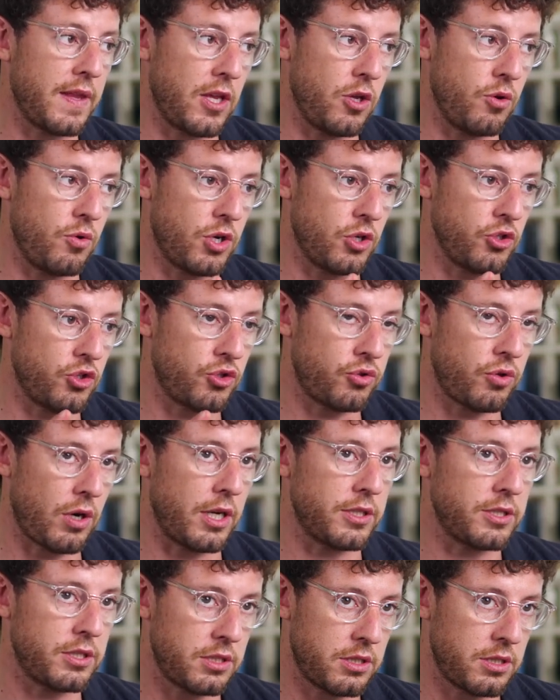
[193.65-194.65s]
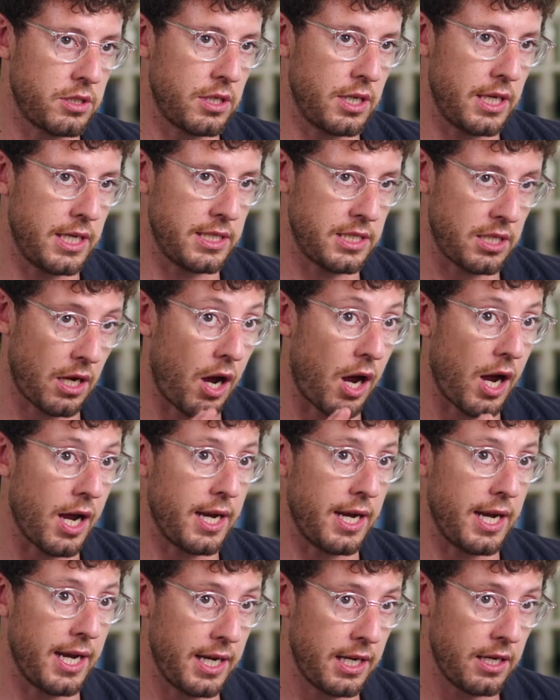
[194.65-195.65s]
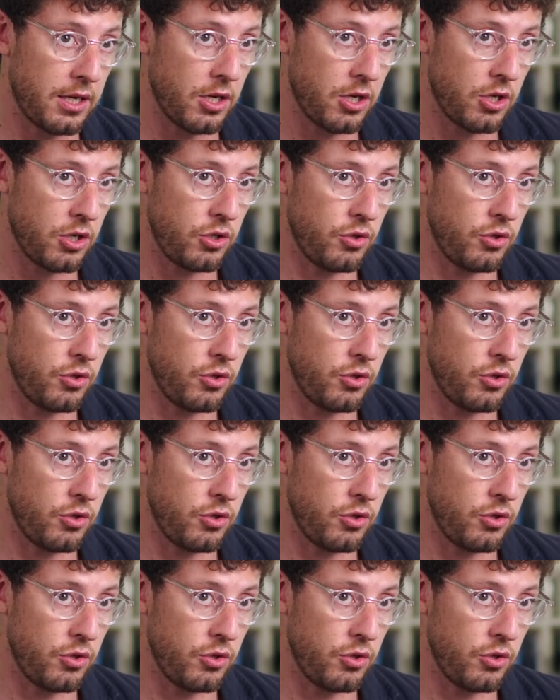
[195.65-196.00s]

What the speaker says: that you can trust entirely.